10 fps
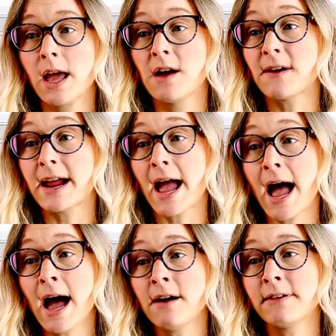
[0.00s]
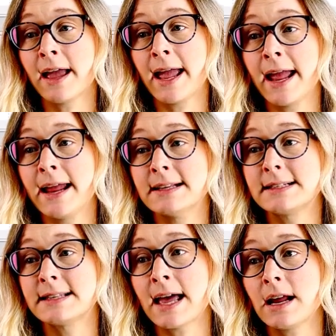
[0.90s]
If I have a
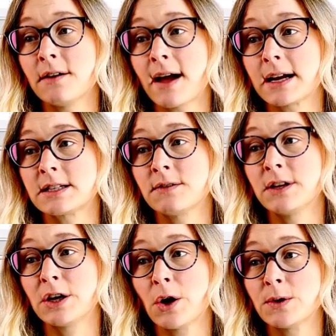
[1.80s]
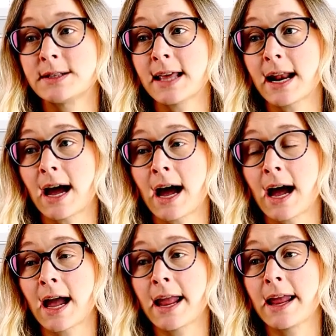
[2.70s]
set of activity codes that
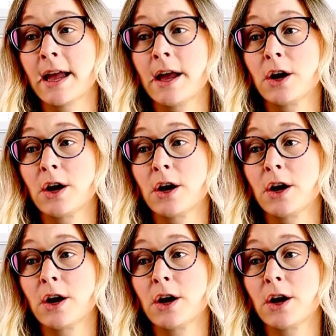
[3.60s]
I